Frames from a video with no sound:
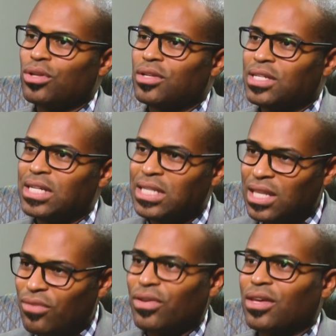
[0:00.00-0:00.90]
a
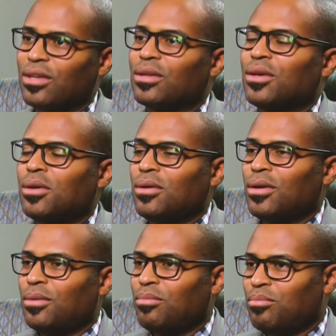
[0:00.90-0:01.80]
significant
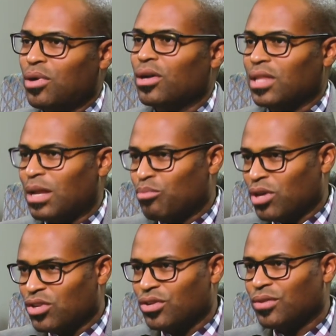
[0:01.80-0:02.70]
part of that picture.